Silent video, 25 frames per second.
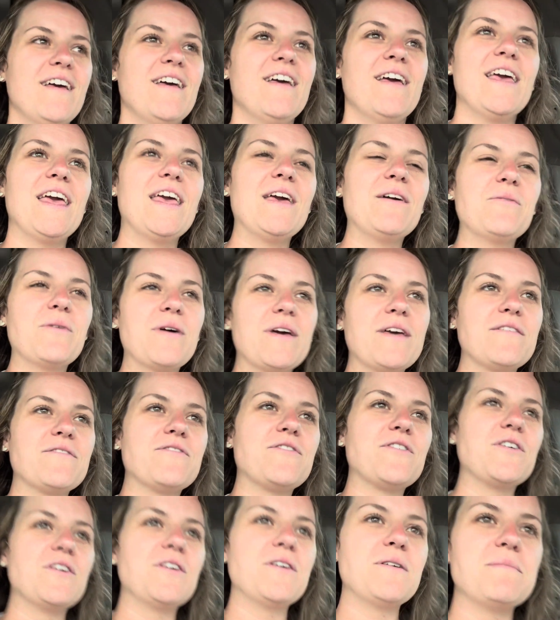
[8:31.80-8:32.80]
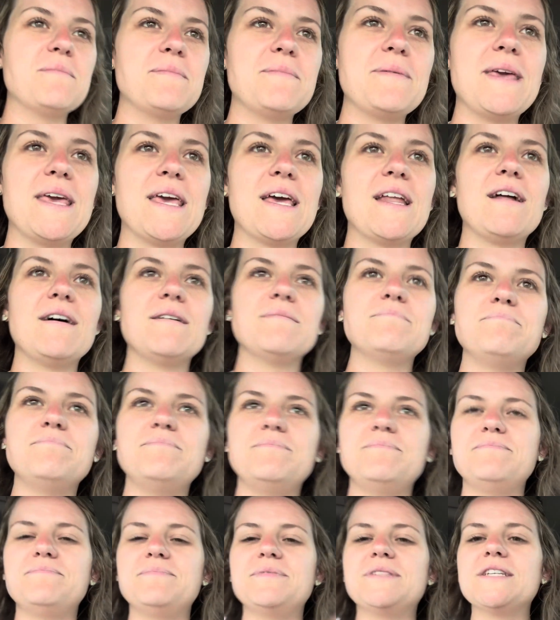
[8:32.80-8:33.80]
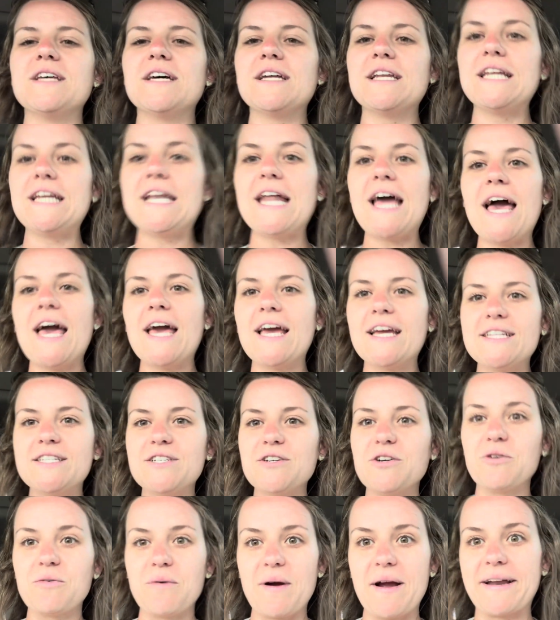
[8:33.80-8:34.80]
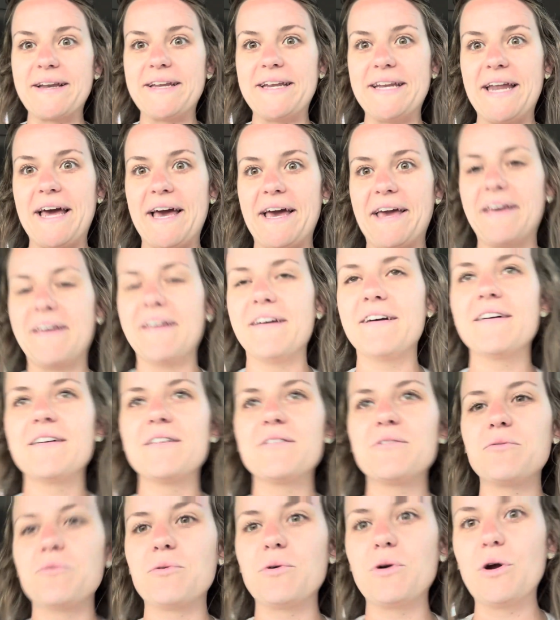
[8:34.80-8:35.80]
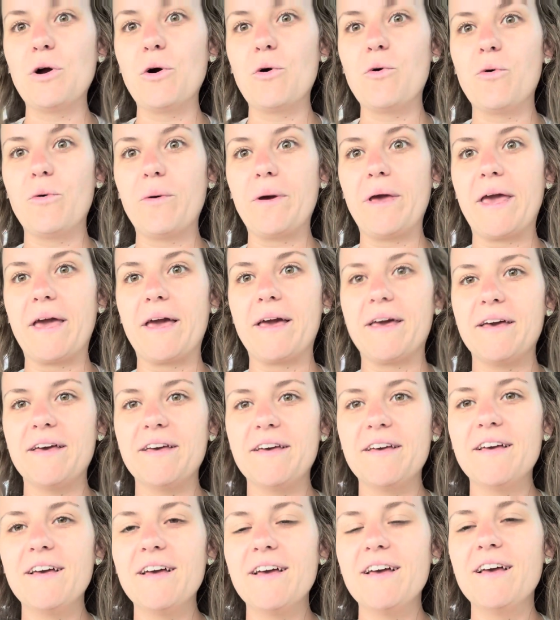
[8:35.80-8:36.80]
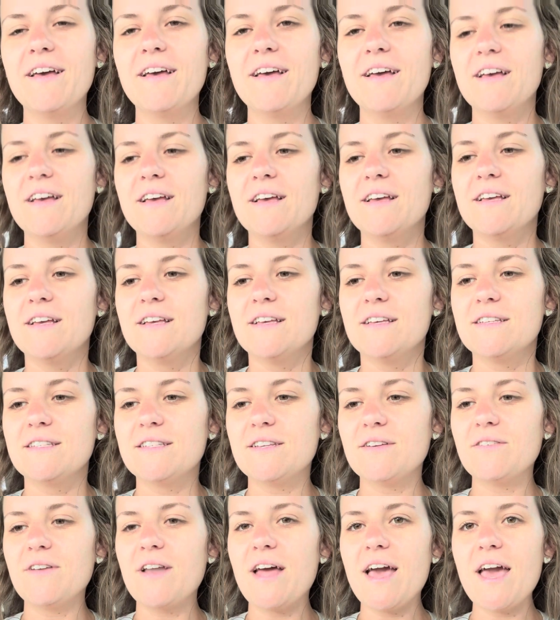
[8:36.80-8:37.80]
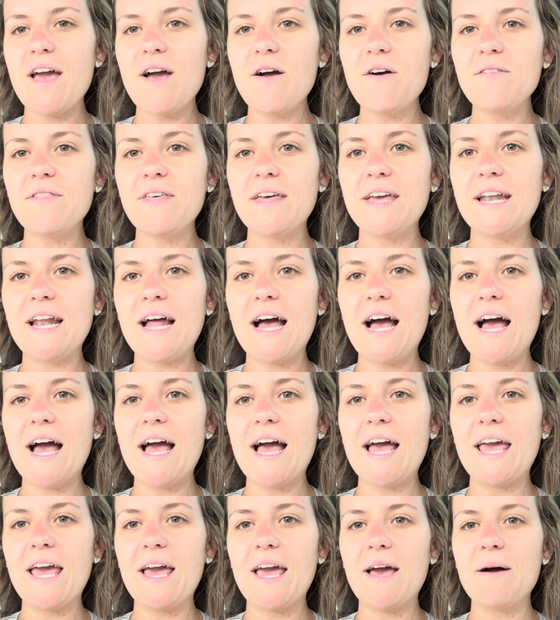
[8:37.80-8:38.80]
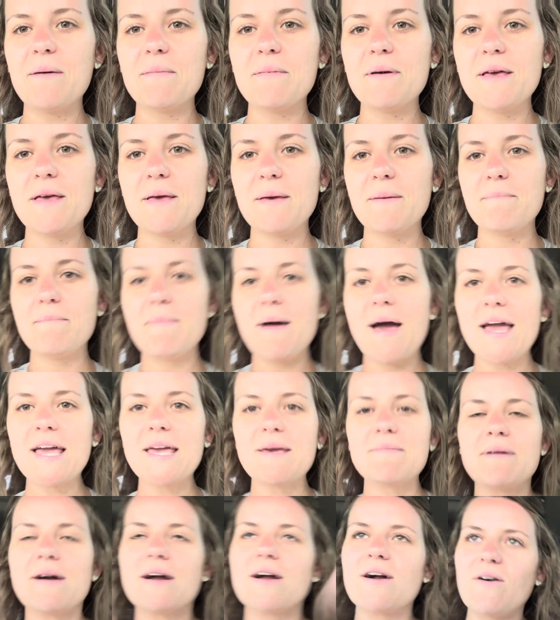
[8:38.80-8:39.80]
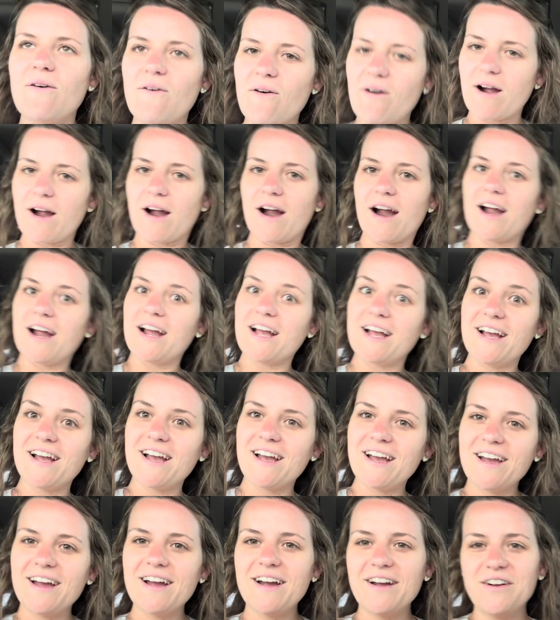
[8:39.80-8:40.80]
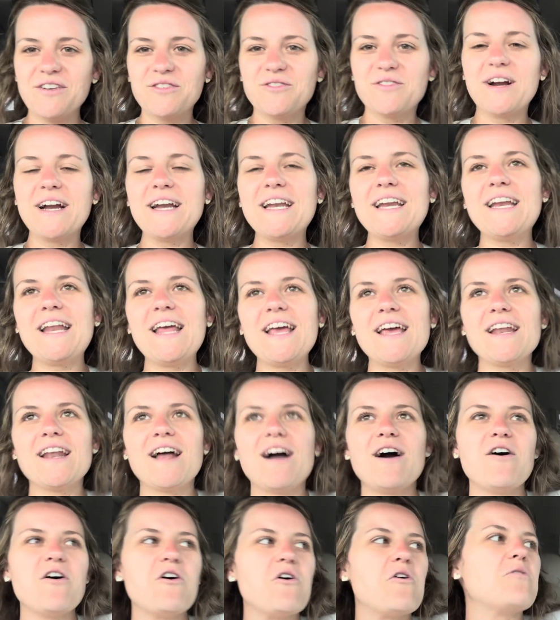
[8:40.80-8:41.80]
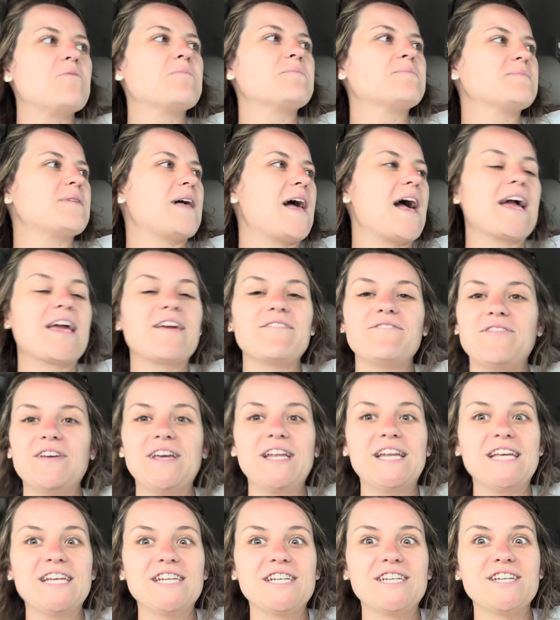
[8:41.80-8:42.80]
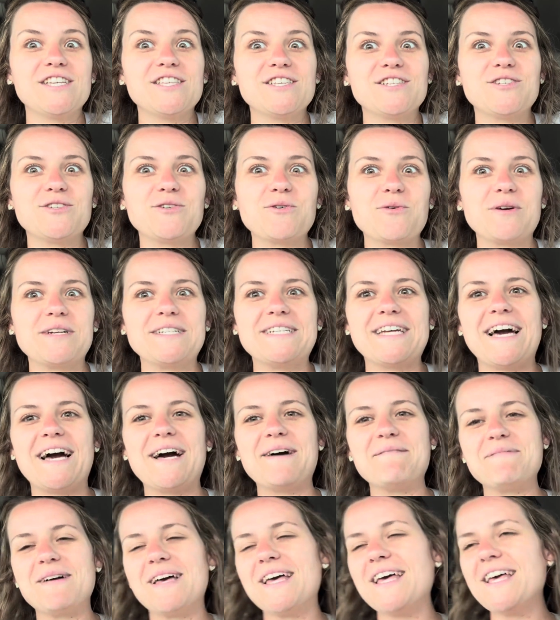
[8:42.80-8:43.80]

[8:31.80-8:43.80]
it went from being a sunny day to a rainy day real quick. So now that I am back in my car, ready to head home, I can finish story time.